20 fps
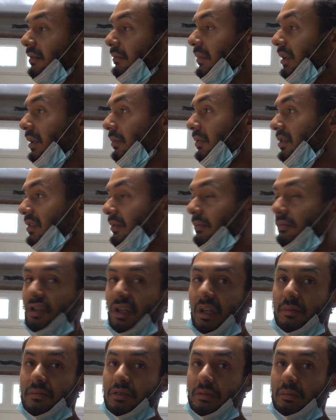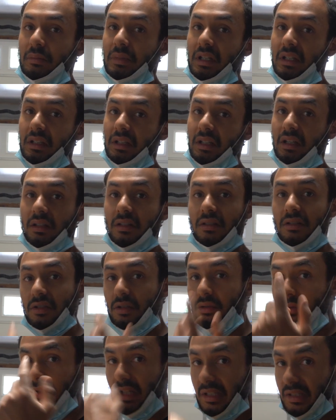maybe some gems will be in there.
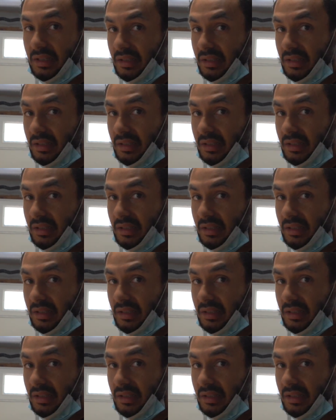So let's